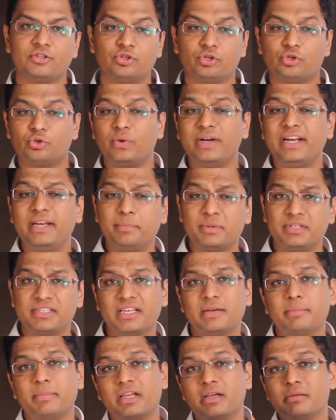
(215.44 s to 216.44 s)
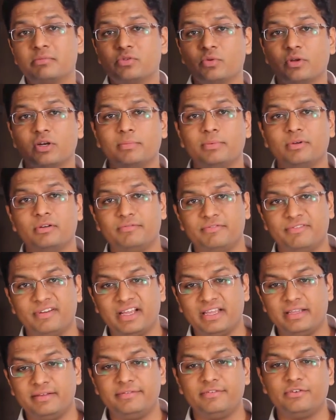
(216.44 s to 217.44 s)
So 20% becomes 1 upon
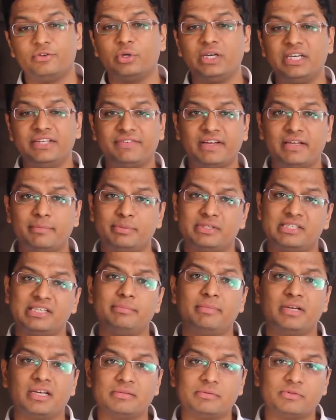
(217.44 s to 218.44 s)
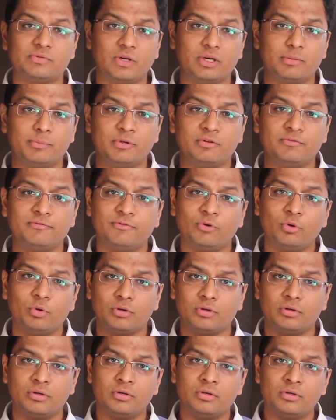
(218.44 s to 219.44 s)
5, 25% becomes 1 upon
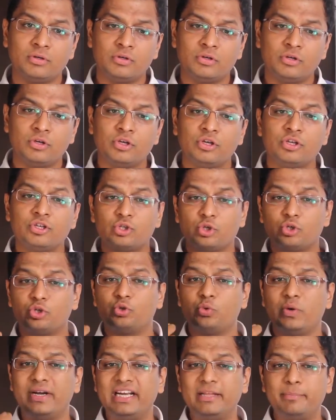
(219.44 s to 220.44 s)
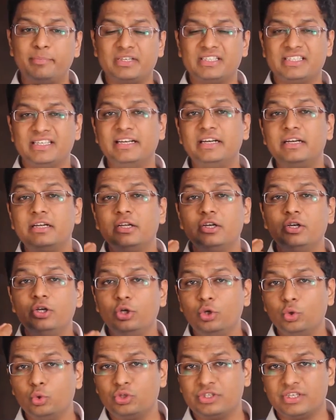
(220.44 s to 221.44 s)
4. So 20%
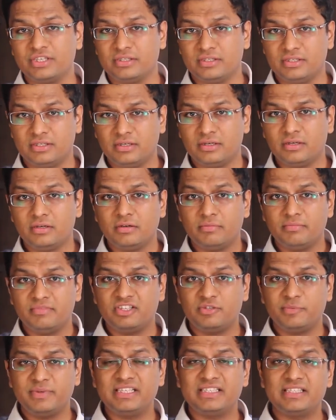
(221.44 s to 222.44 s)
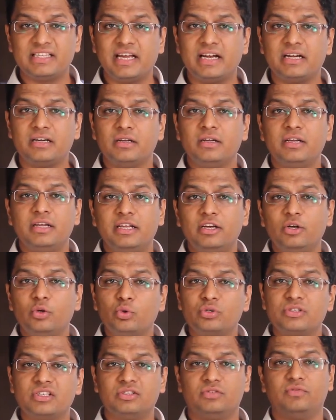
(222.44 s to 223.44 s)
loses, which means that he
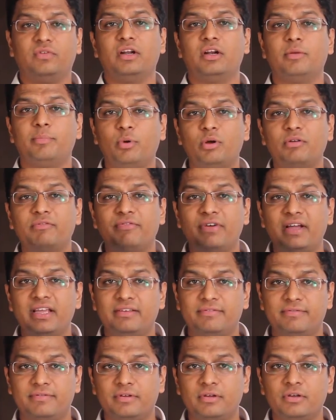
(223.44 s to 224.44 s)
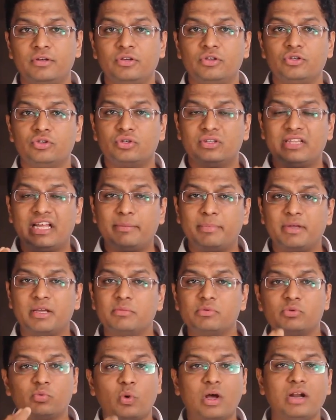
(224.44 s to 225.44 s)
loses 1 upon 5. So that
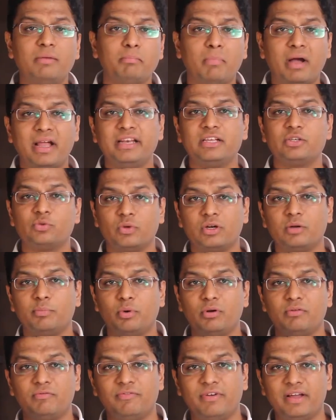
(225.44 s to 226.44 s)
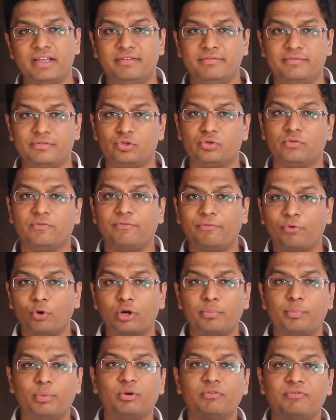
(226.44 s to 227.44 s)
becomes 1 minus 1 upon 5. So 4
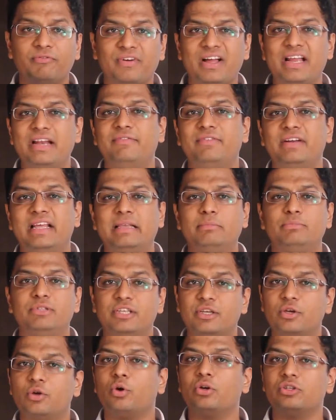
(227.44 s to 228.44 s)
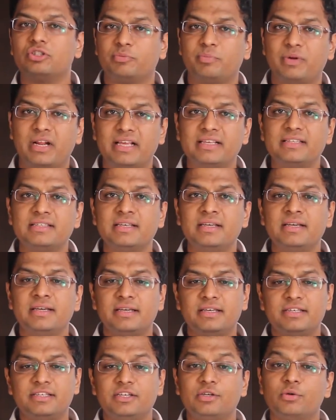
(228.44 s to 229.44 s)
upon 5 times the cost price
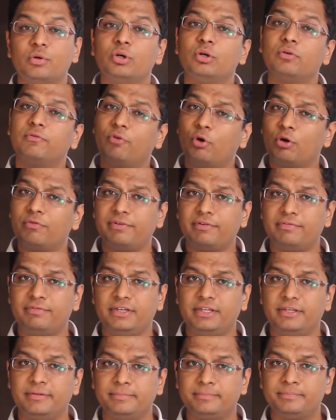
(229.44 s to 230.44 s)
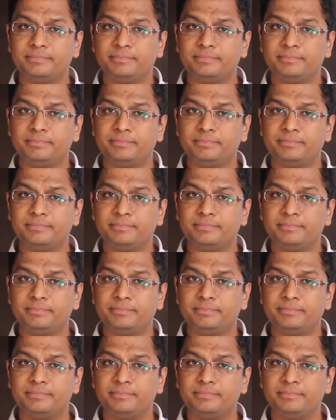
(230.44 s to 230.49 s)
is equal to 450.